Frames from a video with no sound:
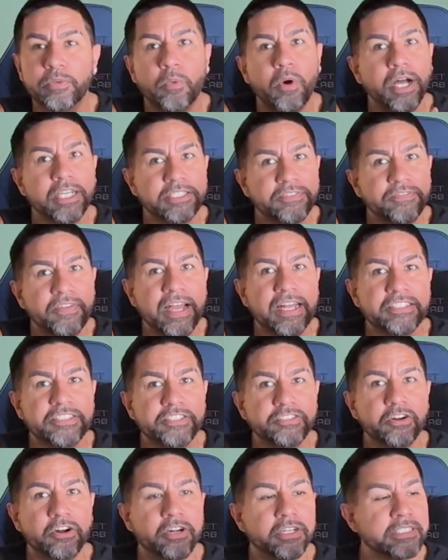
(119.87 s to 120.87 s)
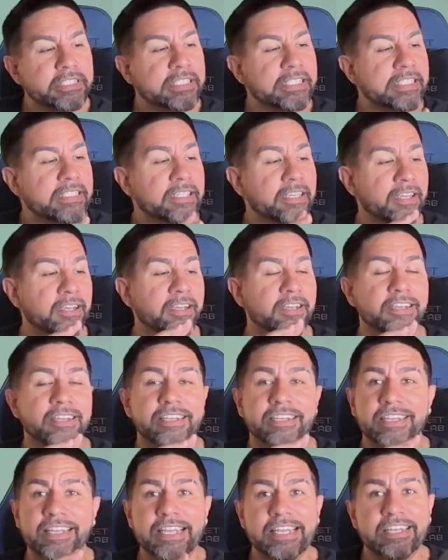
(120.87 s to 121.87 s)
watts fast charging
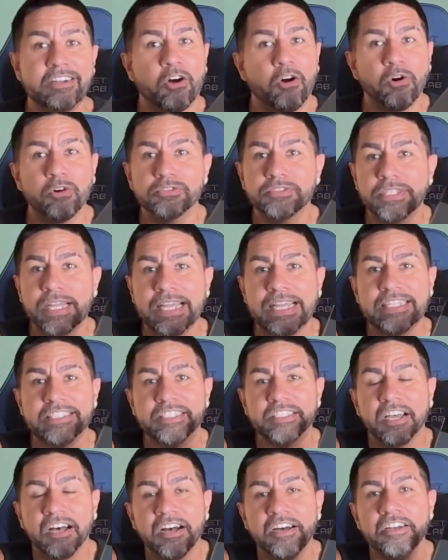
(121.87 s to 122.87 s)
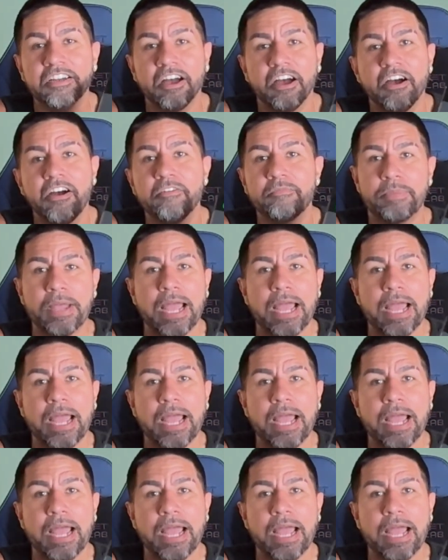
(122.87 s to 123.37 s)
and holds a ton of